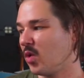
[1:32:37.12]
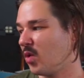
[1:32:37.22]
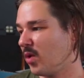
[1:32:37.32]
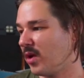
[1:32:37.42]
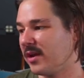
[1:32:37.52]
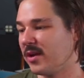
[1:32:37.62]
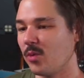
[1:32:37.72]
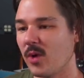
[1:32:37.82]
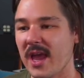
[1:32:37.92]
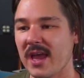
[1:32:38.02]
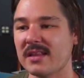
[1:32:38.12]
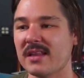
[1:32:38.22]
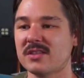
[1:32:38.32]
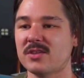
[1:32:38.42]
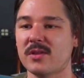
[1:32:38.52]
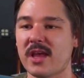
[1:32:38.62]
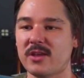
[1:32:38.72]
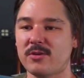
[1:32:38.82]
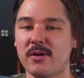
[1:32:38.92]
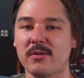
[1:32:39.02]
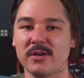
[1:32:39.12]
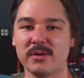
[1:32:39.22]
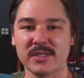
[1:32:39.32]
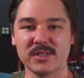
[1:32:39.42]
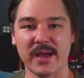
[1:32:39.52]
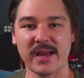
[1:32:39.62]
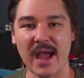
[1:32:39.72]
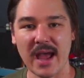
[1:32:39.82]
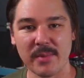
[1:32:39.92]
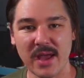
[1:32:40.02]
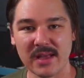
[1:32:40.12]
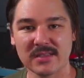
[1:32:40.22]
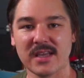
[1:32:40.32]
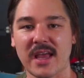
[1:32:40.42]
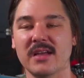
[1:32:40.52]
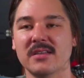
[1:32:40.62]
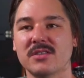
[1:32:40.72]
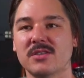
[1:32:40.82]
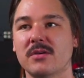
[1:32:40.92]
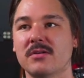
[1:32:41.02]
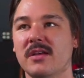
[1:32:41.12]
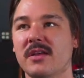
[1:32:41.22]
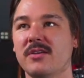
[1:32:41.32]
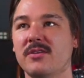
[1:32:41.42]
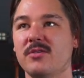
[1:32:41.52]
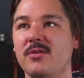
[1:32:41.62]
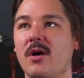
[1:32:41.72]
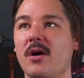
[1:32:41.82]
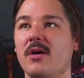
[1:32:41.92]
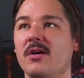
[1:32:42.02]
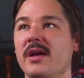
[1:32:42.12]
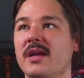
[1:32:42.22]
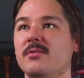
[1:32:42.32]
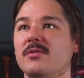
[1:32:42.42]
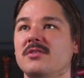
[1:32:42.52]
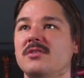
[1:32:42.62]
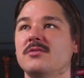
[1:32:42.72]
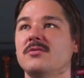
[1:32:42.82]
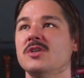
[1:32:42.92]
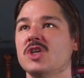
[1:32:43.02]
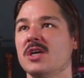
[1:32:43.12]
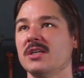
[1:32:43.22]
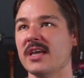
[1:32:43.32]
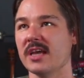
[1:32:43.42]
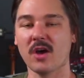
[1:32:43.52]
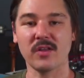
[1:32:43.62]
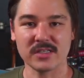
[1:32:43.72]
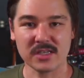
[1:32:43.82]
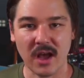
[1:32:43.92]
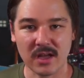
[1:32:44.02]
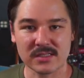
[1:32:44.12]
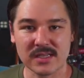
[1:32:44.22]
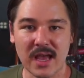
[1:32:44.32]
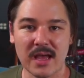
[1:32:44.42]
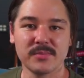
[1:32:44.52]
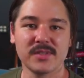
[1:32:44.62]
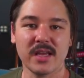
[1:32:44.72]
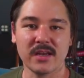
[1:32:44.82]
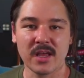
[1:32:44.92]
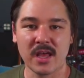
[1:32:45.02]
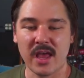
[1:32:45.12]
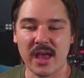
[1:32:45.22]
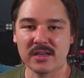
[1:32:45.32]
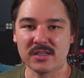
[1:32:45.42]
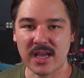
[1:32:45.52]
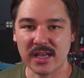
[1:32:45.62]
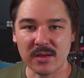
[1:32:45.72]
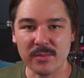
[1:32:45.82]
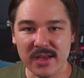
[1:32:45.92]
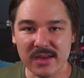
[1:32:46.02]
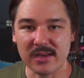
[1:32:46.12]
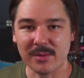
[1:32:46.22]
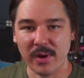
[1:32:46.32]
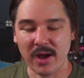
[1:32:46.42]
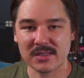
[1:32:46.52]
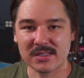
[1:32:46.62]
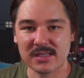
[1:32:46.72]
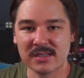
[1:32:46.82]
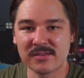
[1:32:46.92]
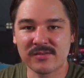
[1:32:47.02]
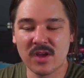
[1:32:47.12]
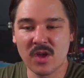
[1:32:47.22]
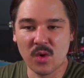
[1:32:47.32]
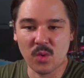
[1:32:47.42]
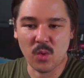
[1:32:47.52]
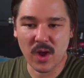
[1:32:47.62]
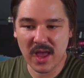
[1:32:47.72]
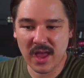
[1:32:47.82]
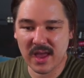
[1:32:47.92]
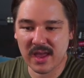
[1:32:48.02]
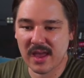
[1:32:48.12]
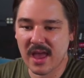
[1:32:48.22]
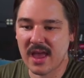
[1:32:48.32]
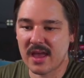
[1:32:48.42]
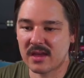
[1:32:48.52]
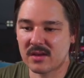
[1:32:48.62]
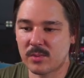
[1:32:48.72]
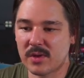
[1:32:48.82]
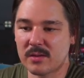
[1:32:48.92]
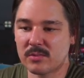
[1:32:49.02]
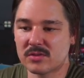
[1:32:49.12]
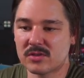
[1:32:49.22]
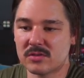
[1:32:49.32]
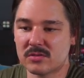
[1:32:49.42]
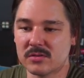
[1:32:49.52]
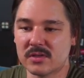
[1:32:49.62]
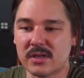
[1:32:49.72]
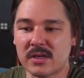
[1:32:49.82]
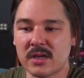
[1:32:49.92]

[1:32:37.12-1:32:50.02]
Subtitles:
in a way so that you don't learn a bunch of bad habits, and so that you are able to take all these concepts and take them in a positive way and be able to really